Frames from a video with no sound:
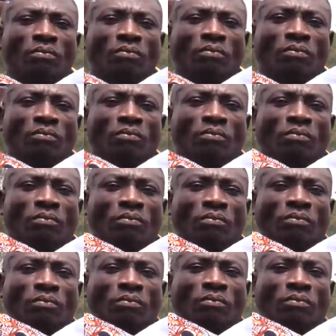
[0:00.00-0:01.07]

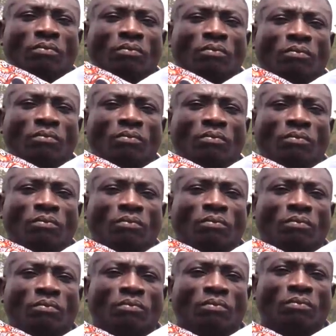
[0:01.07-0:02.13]

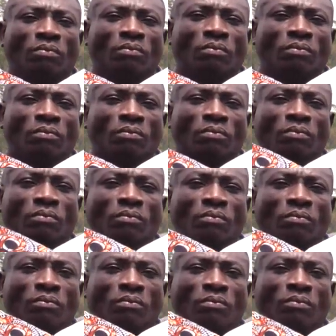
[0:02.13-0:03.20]
(not speaking)